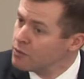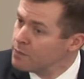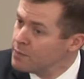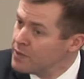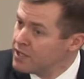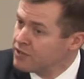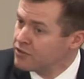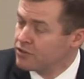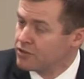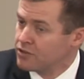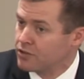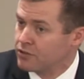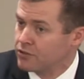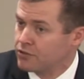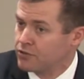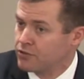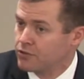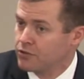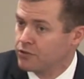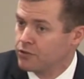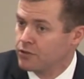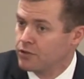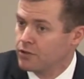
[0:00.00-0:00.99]
your
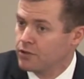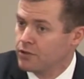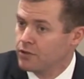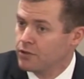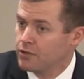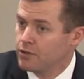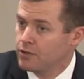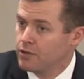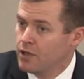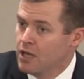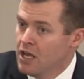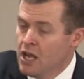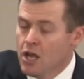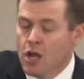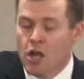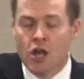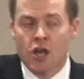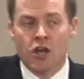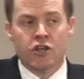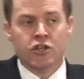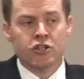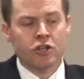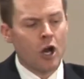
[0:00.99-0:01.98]
business.
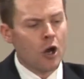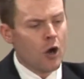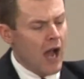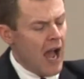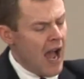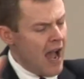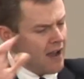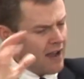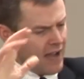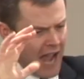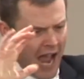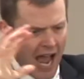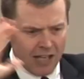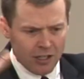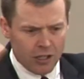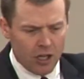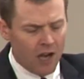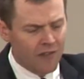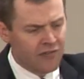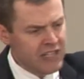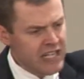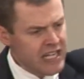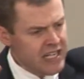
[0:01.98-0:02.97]
You know, I
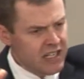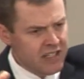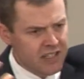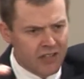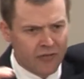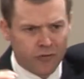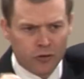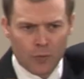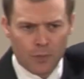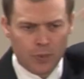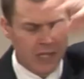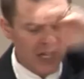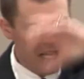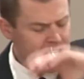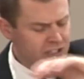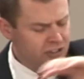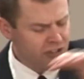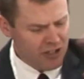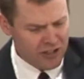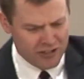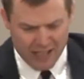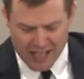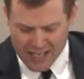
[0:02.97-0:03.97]
love to eat at different
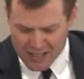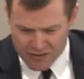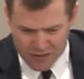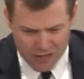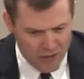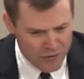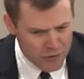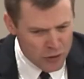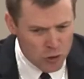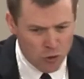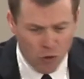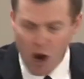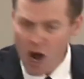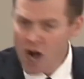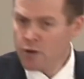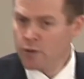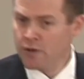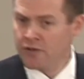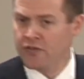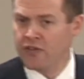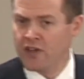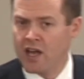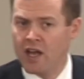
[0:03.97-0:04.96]
places. Nothing wrong
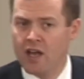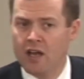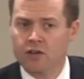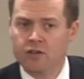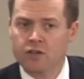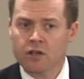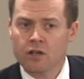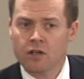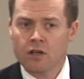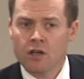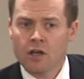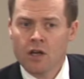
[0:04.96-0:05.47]
with that.